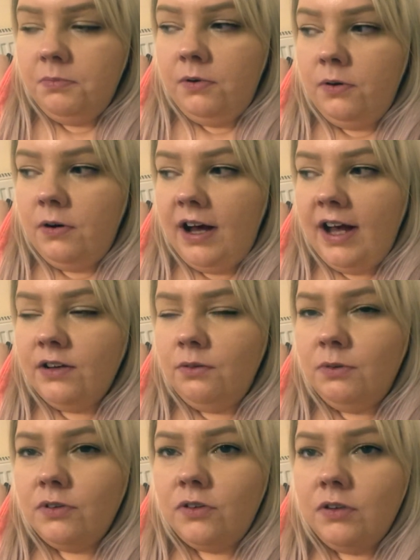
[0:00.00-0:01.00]
But I
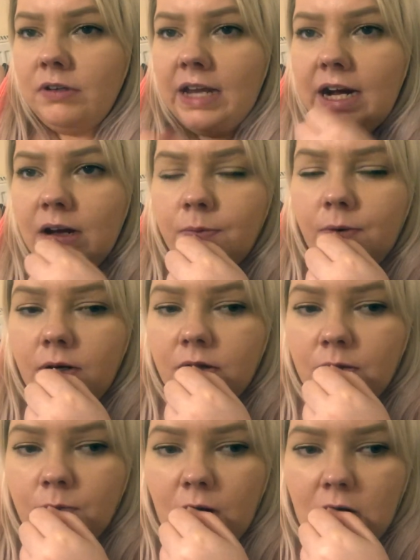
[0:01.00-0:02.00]
don't want two daily
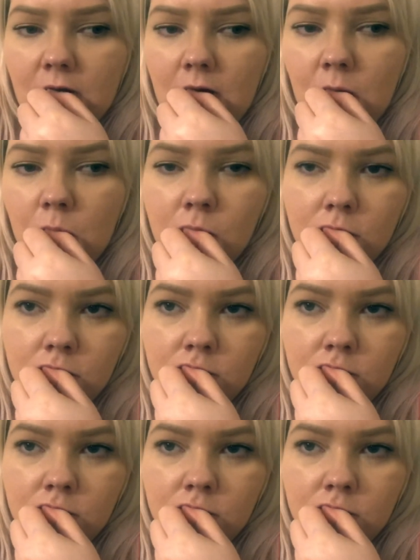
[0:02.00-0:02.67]
vlogs in one go.